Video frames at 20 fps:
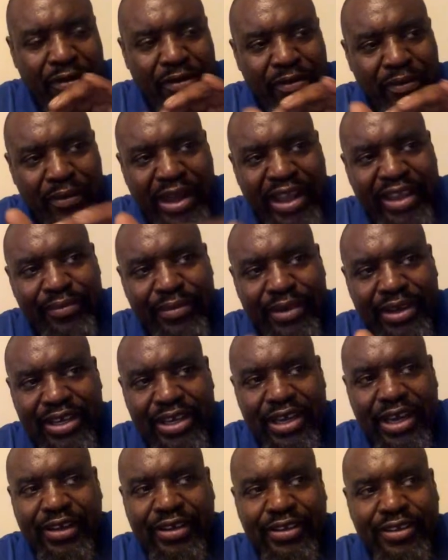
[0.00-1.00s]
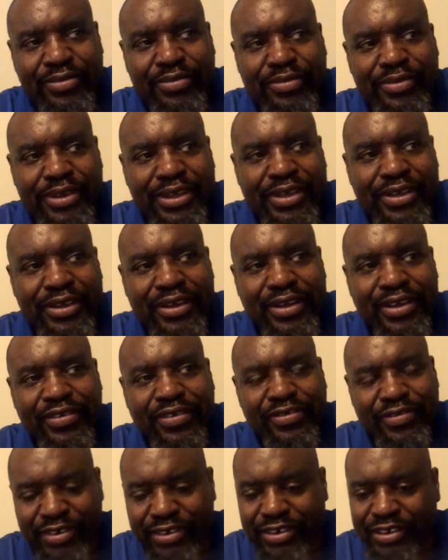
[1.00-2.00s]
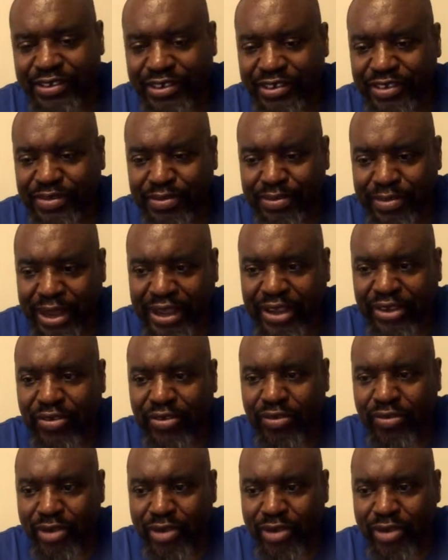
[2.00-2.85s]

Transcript: Mike McCallum versus Michael